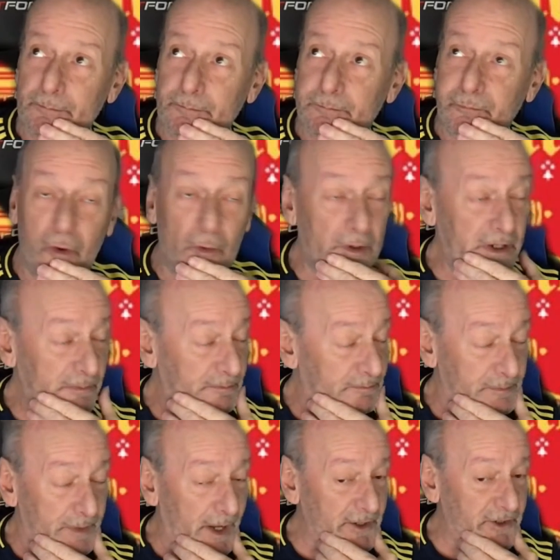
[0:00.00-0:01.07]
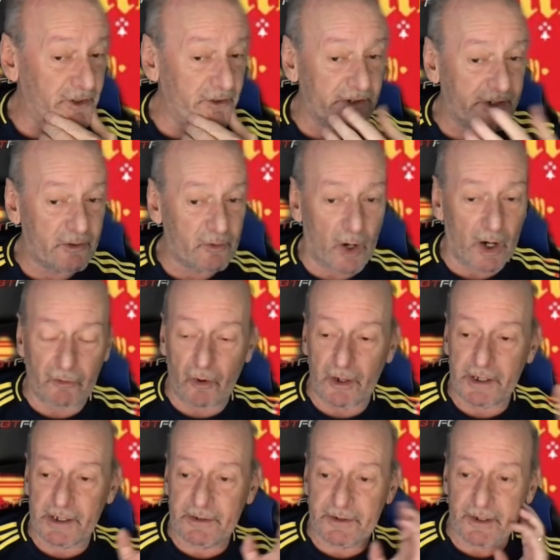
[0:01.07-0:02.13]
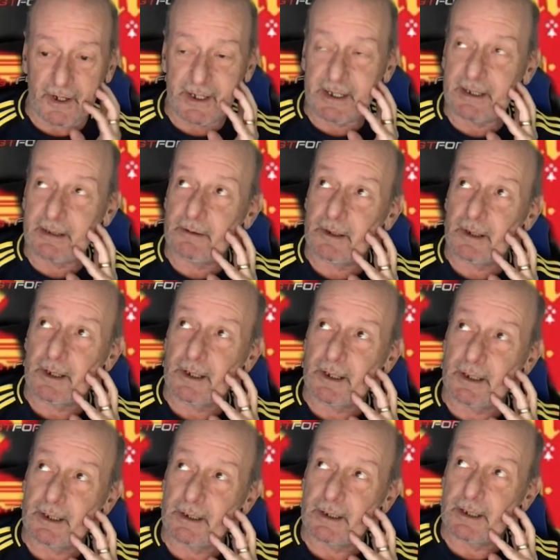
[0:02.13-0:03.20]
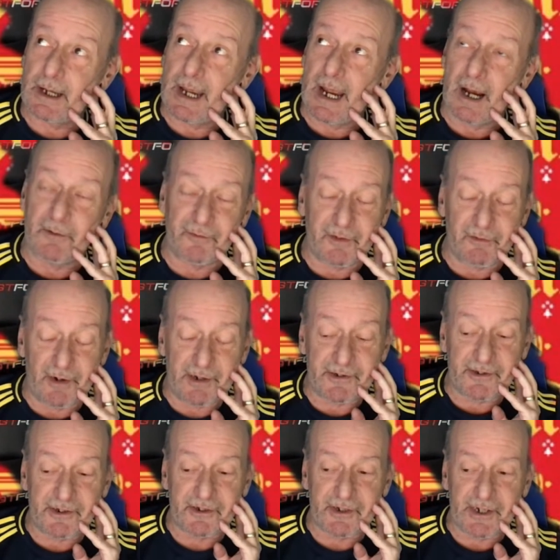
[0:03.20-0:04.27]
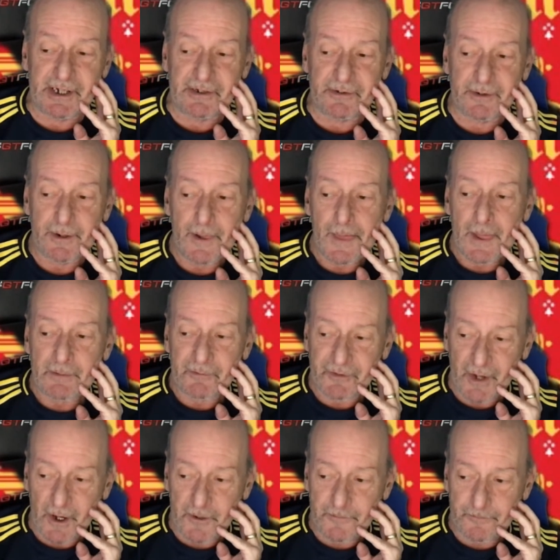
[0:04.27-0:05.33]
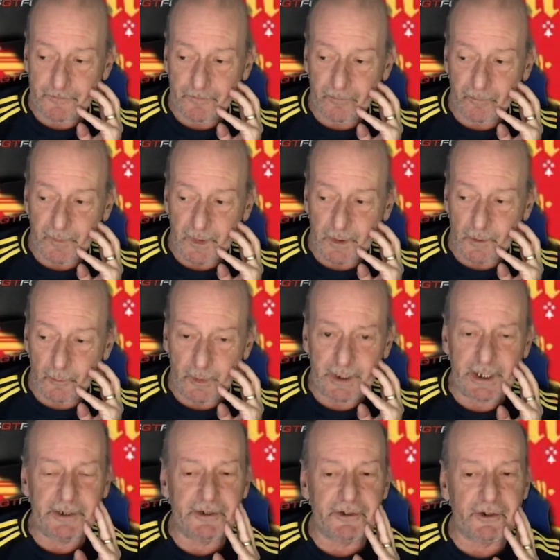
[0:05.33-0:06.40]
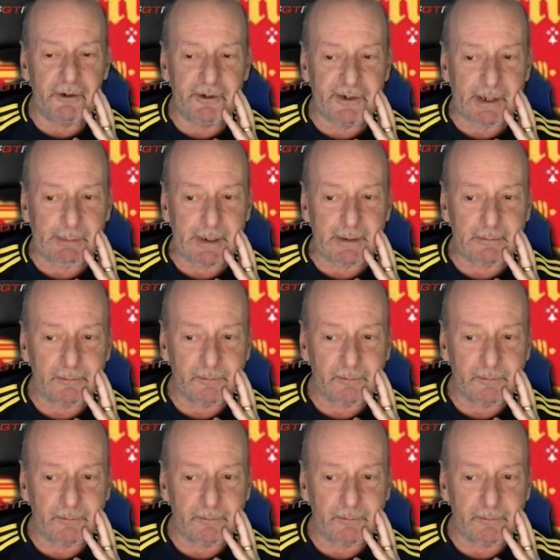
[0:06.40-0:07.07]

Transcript: Probably, as you quite rightly say, out for the rest of the season. So we need to do something.